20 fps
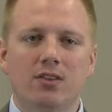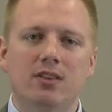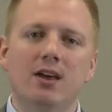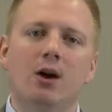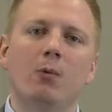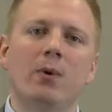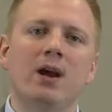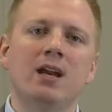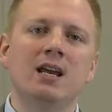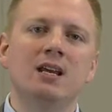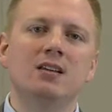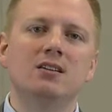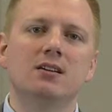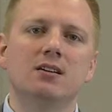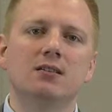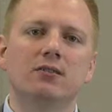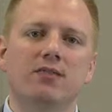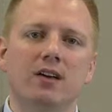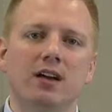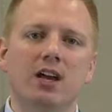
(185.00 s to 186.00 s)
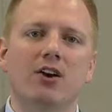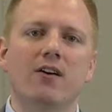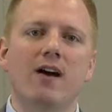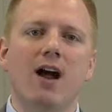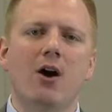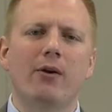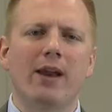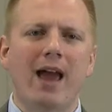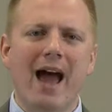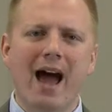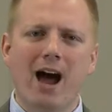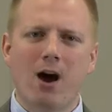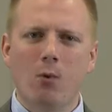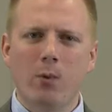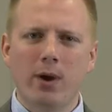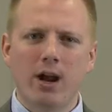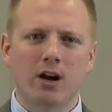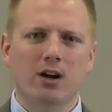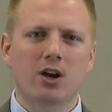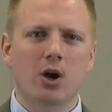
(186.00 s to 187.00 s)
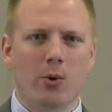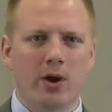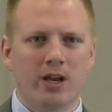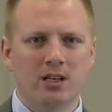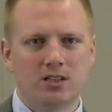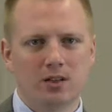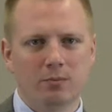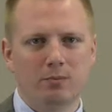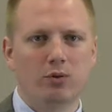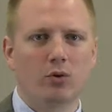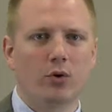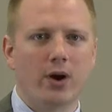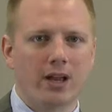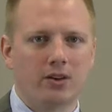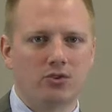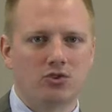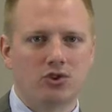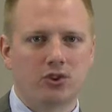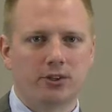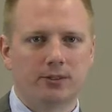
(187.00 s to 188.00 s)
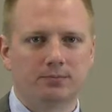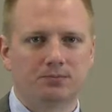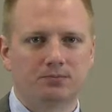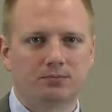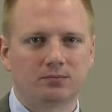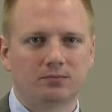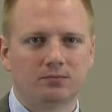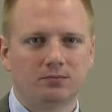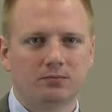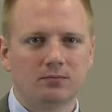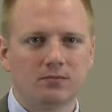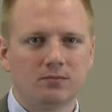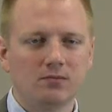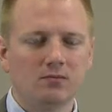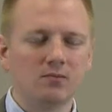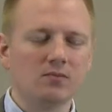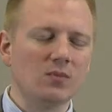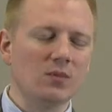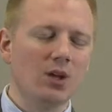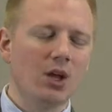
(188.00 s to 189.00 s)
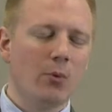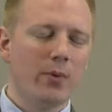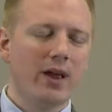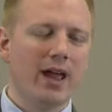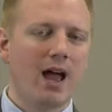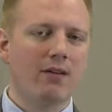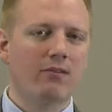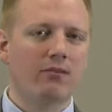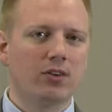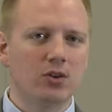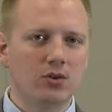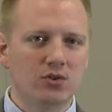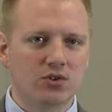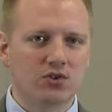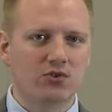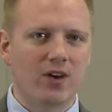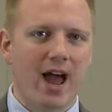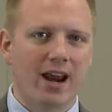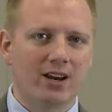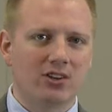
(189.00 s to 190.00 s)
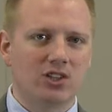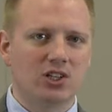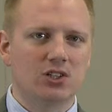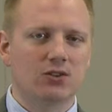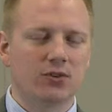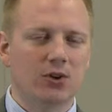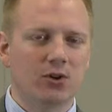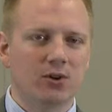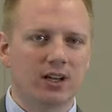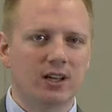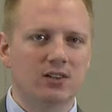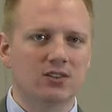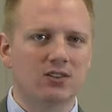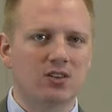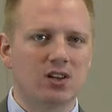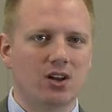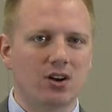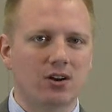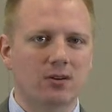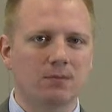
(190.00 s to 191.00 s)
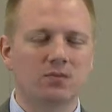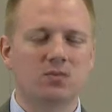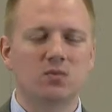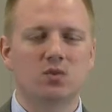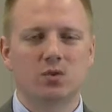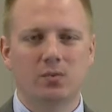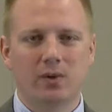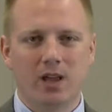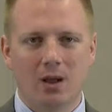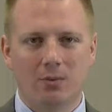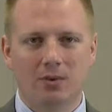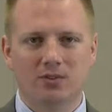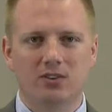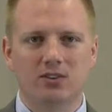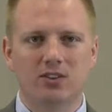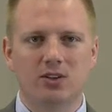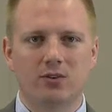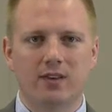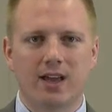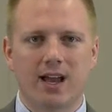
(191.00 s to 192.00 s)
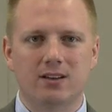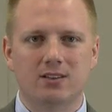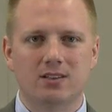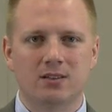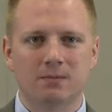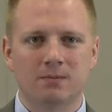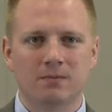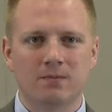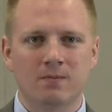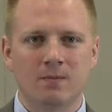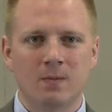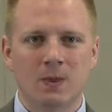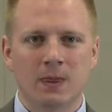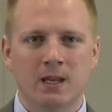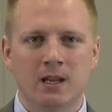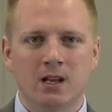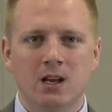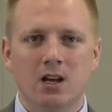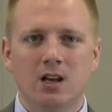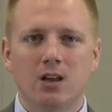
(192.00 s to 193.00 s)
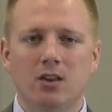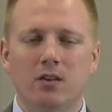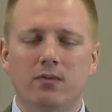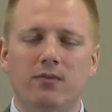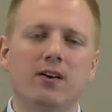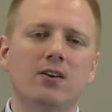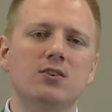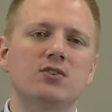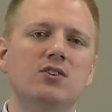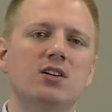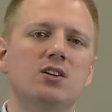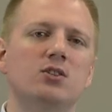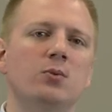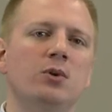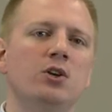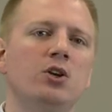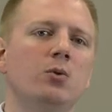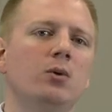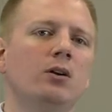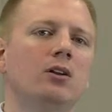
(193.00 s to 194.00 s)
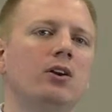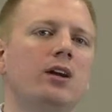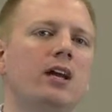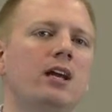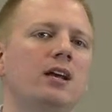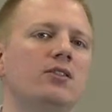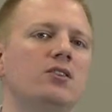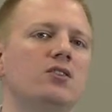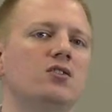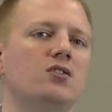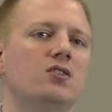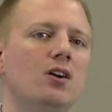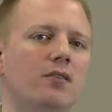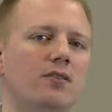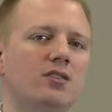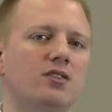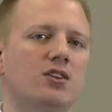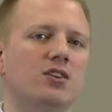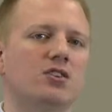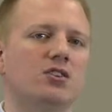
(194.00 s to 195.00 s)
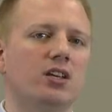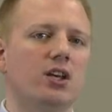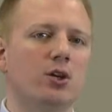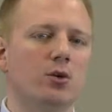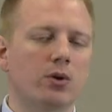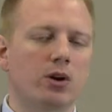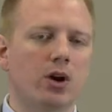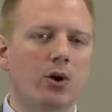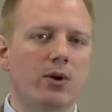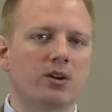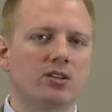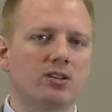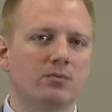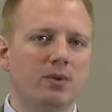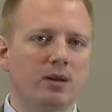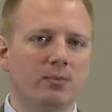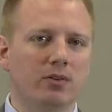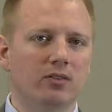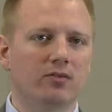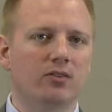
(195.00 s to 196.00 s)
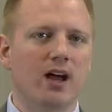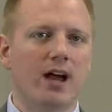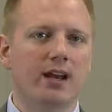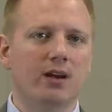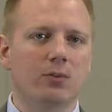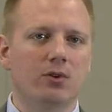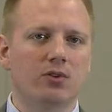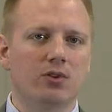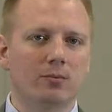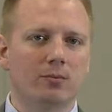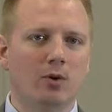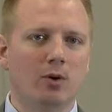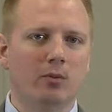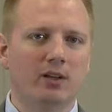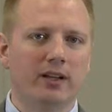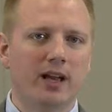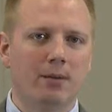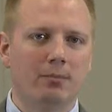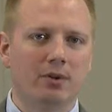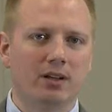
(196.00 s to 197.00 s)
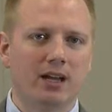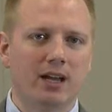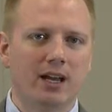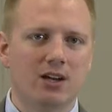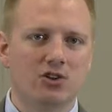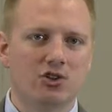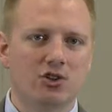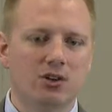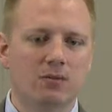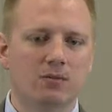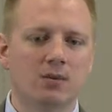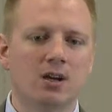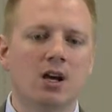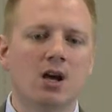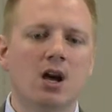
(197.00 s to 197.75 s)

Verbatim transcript: that we need to figure out how we are going to bridge. We have a few strategies for you to consider to be able to do that. The first is when you are looking at the services that you are going to be providing with your mobile application,